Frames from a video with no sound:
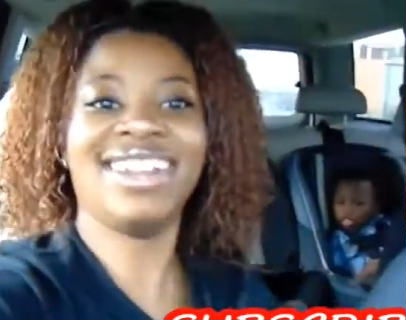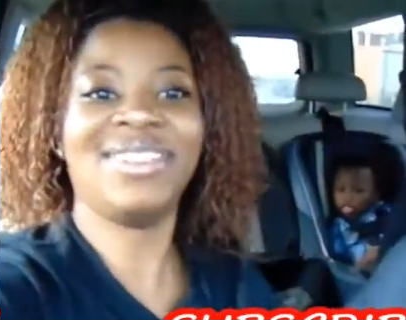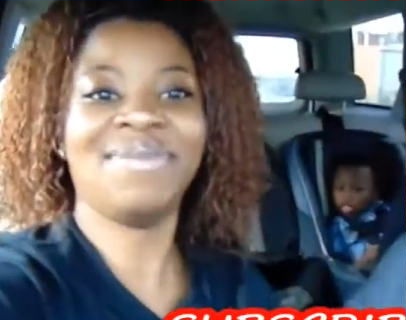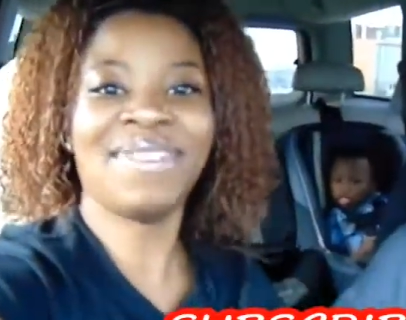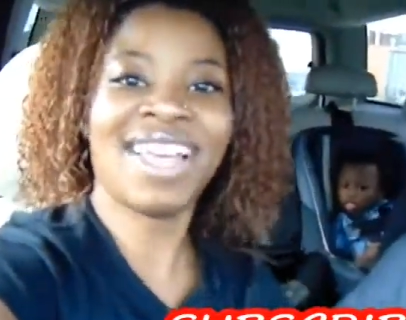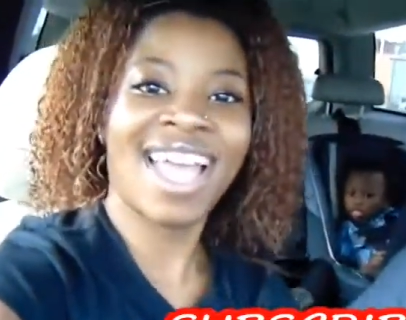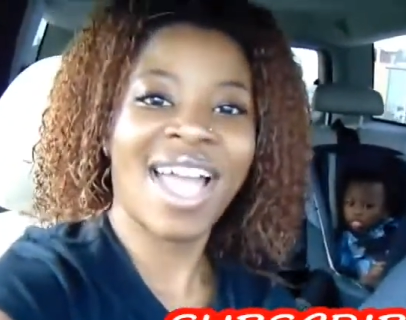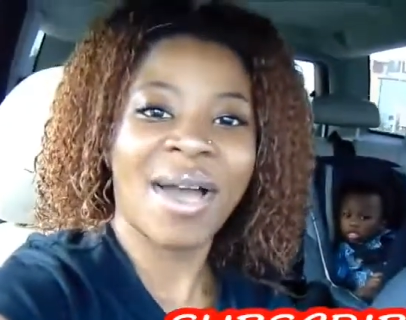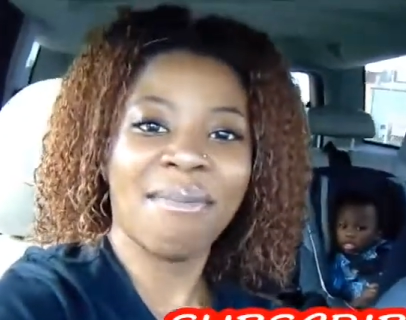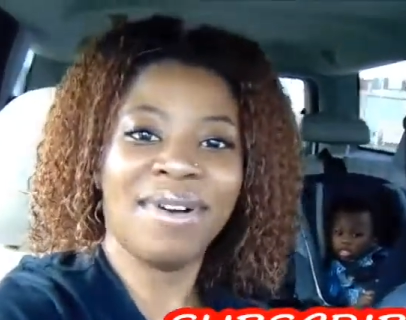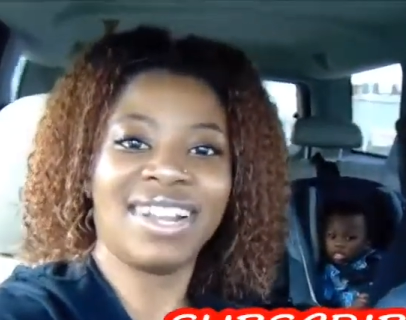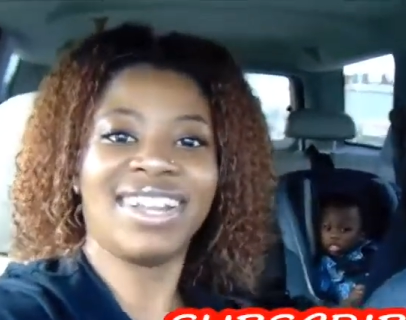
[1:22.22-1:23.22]
Speaker 1: him.
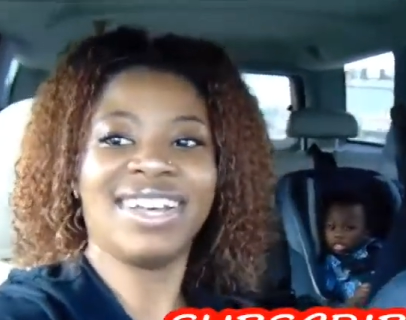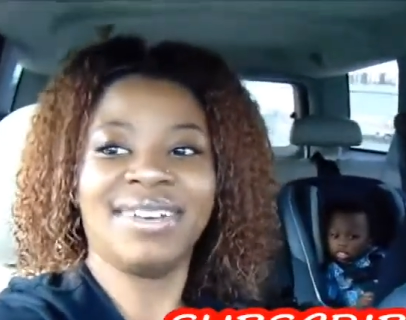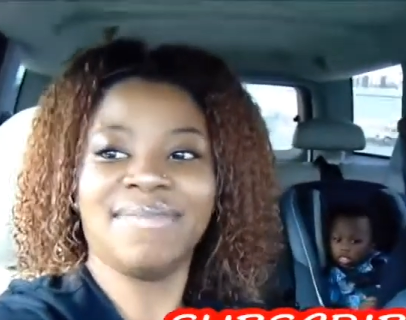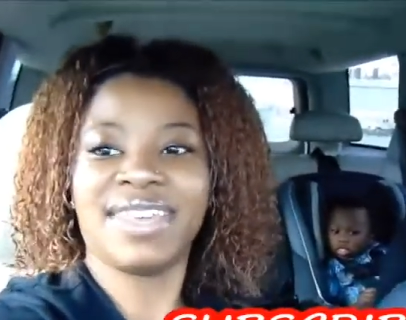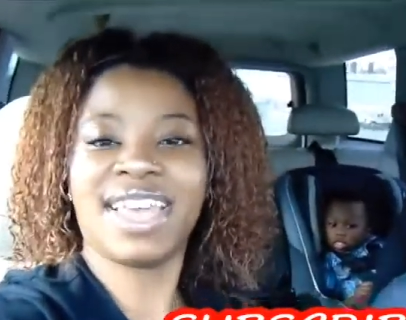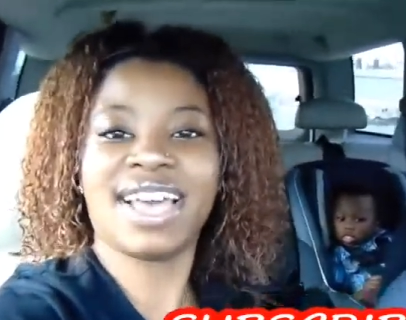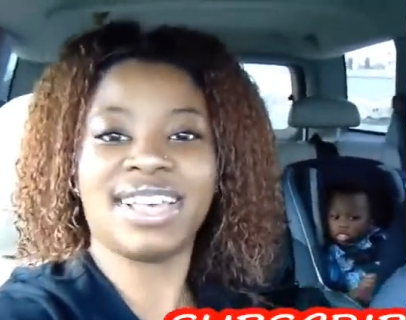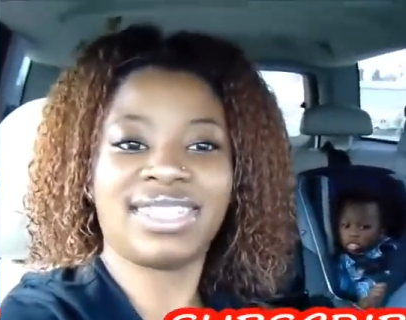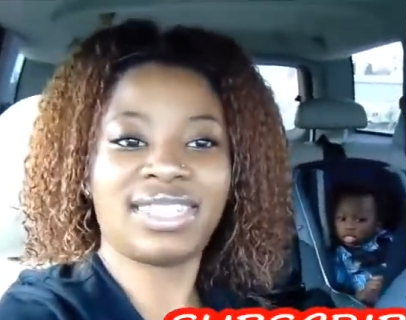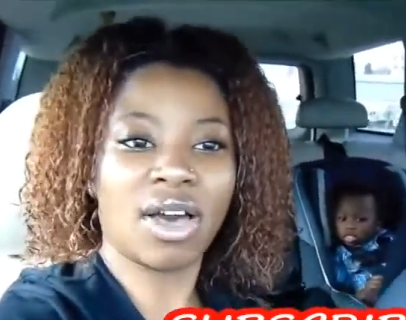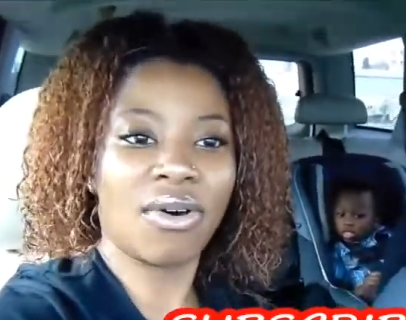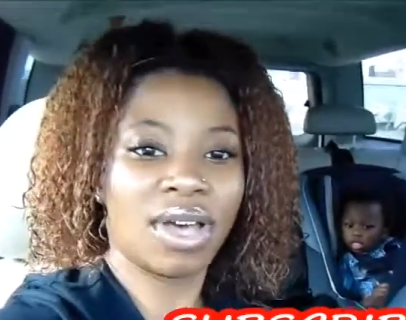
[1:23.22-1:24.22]
But, um, yeah,
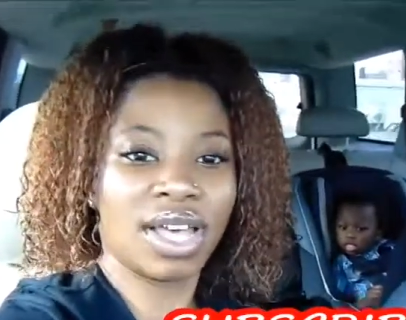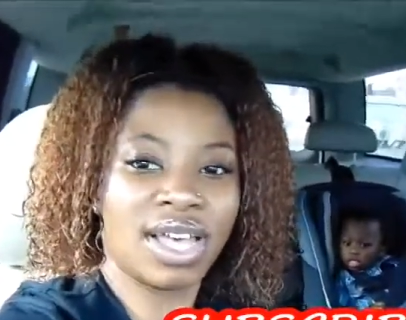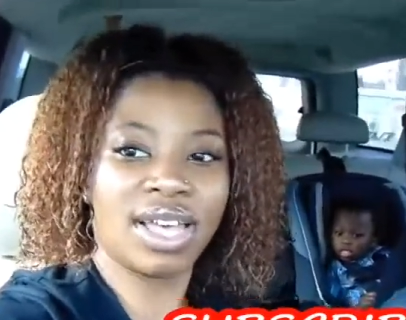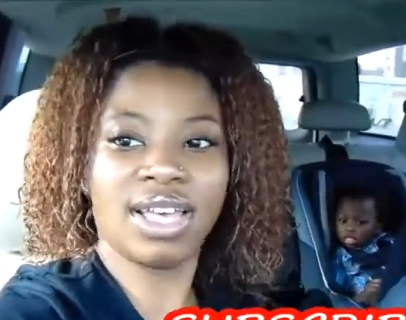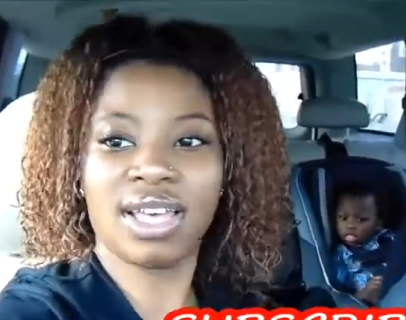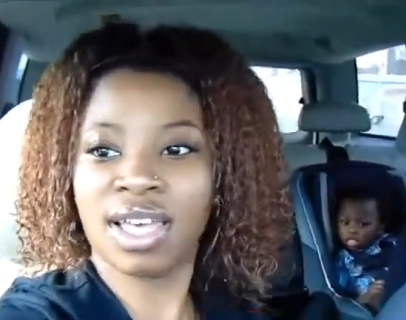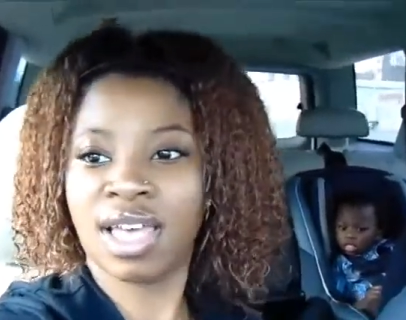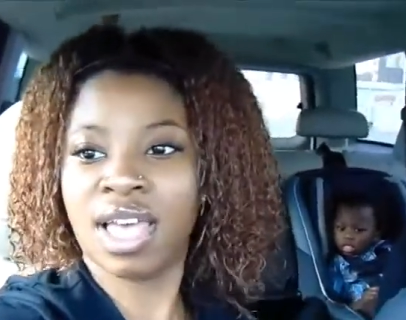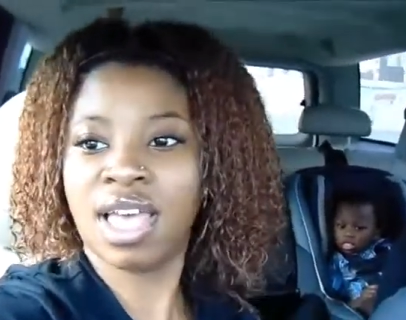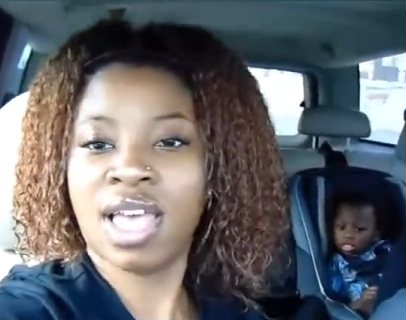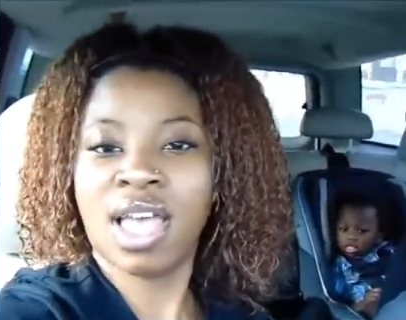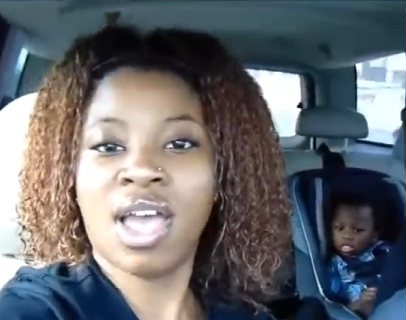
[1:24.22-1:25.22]
so, uh,
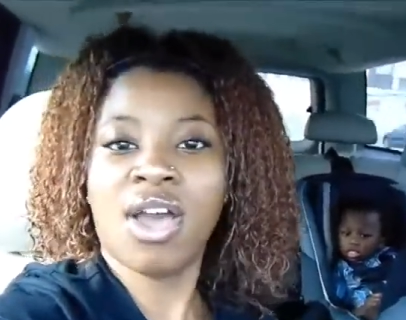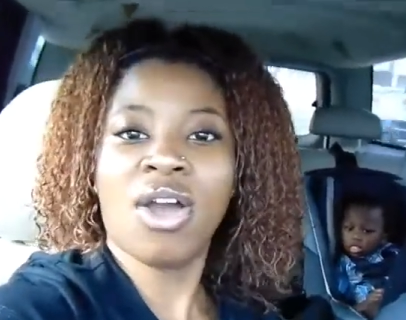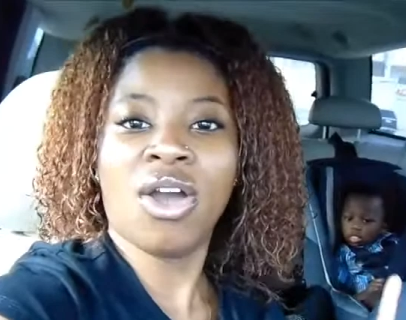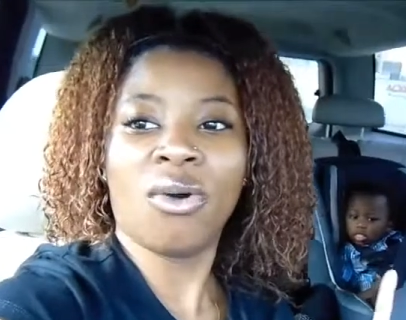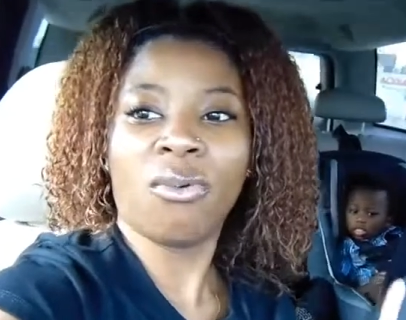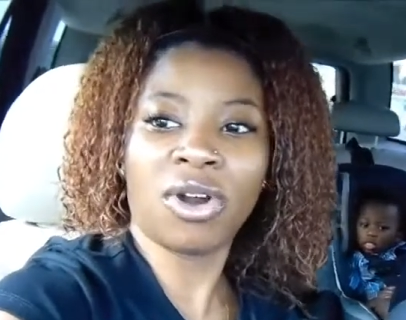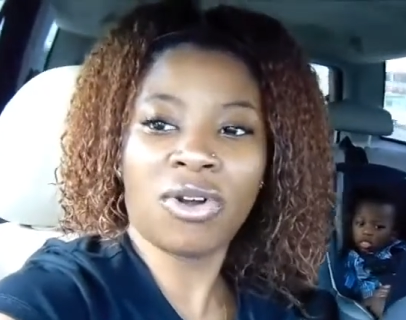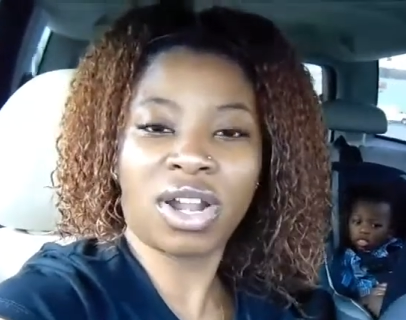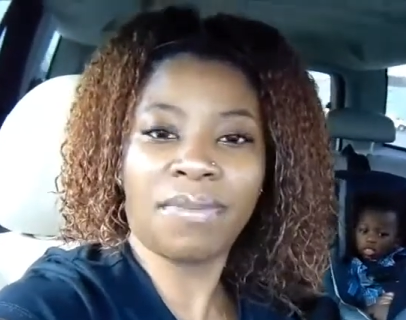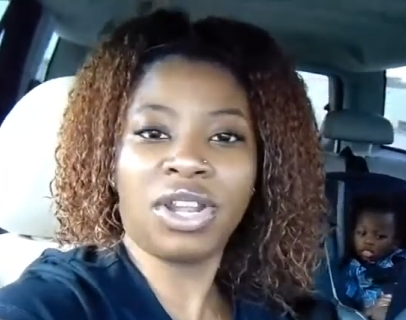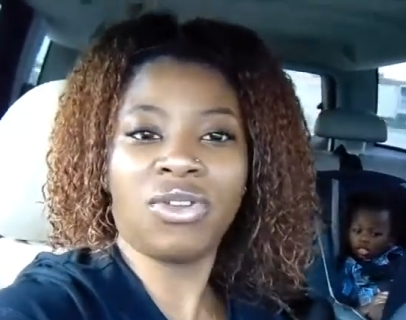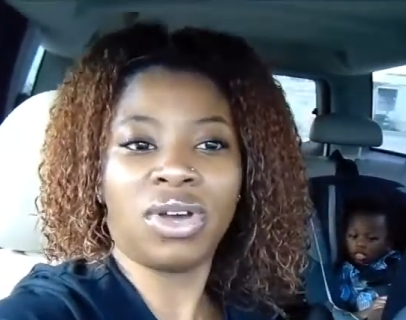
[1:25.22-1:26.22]
we're going to
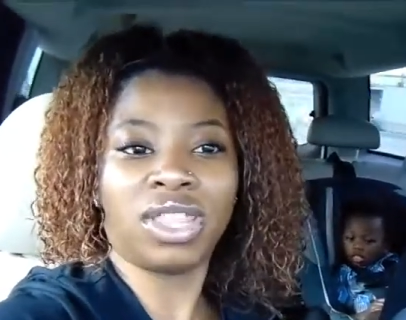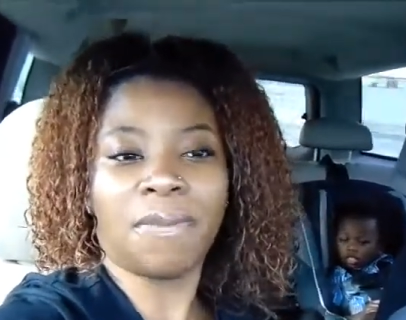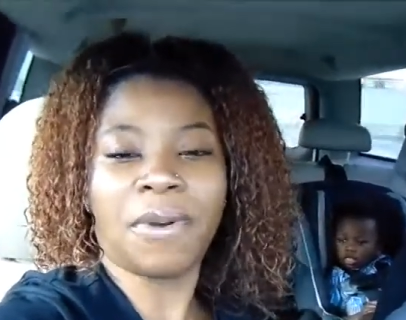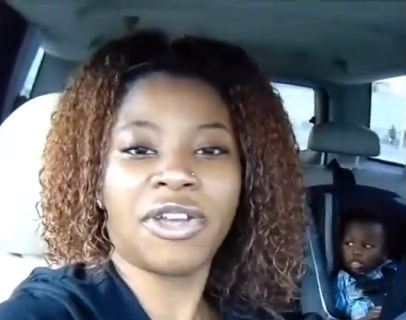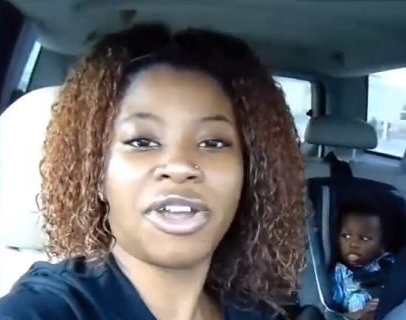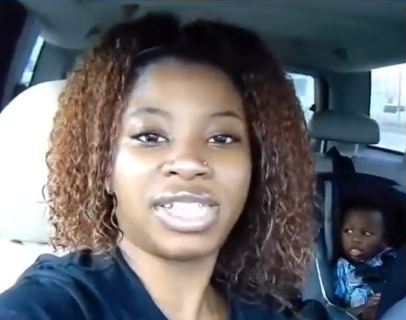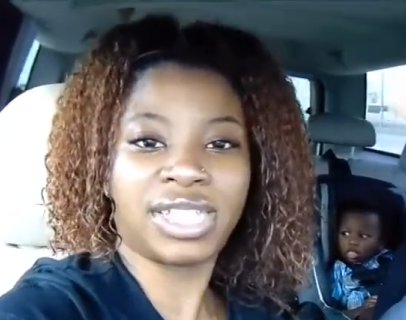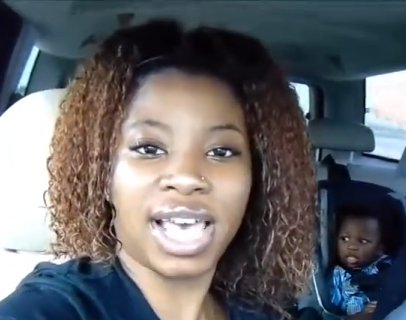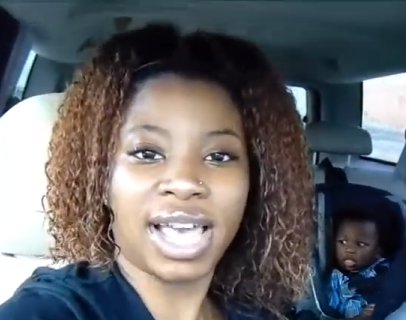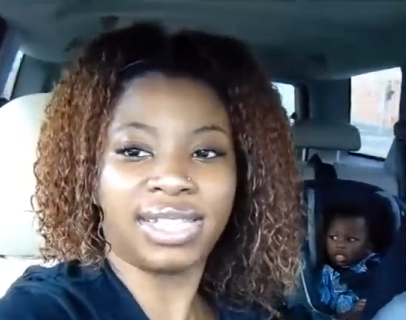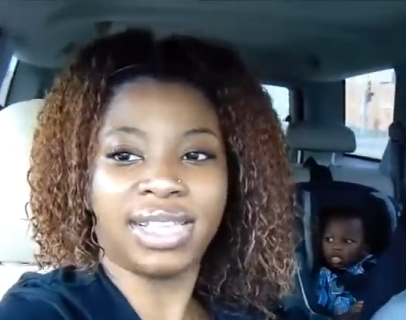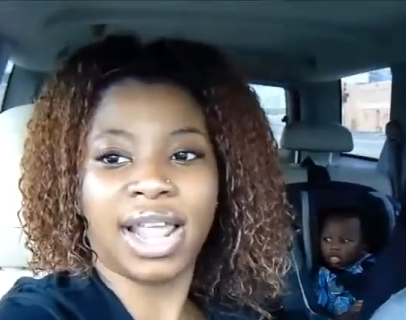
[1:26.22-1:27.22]
be doing the parent
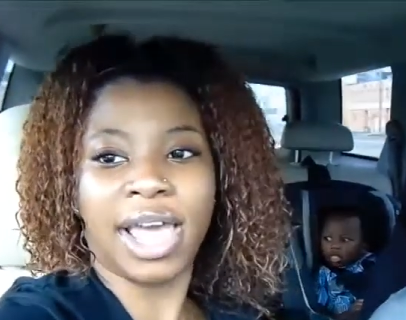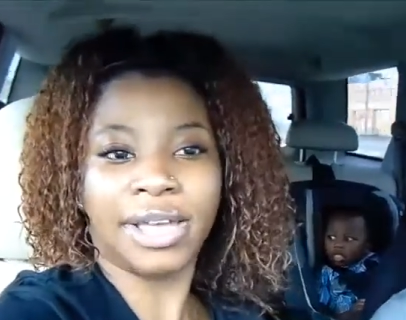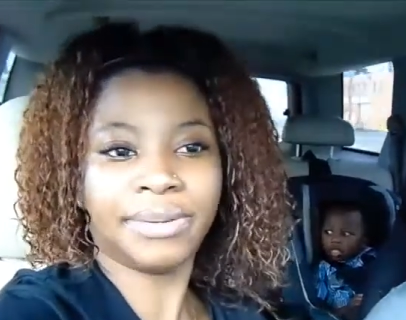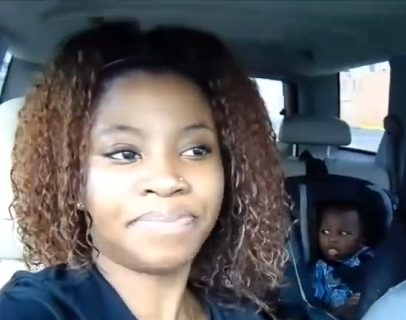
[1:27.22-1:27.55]
tag today.